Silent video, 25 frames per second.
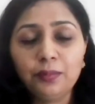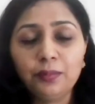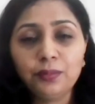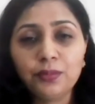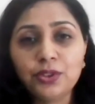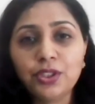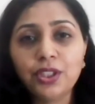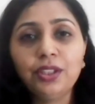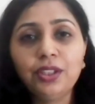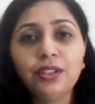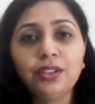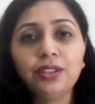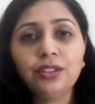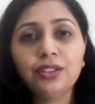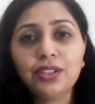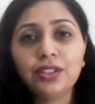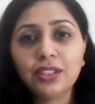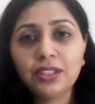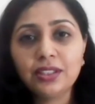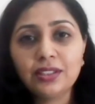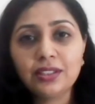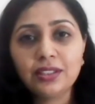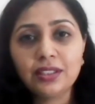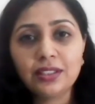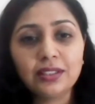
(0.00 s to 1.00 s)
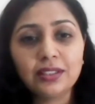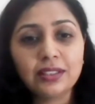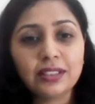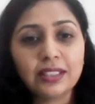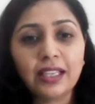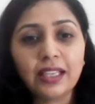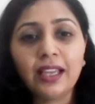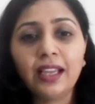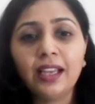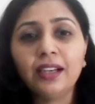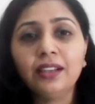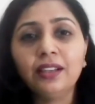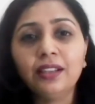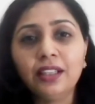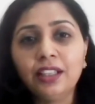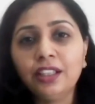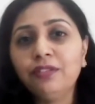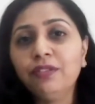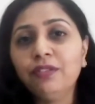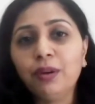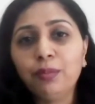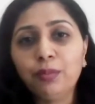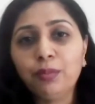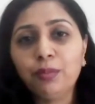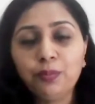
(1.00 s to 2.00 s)
gender justice and
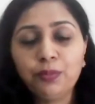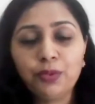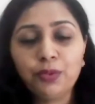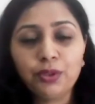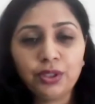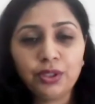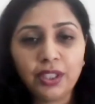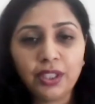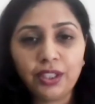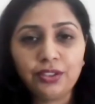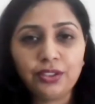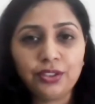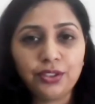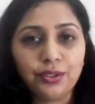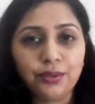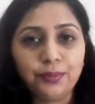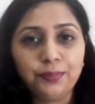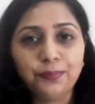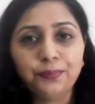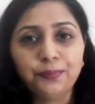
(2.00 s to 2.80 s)
environment protection.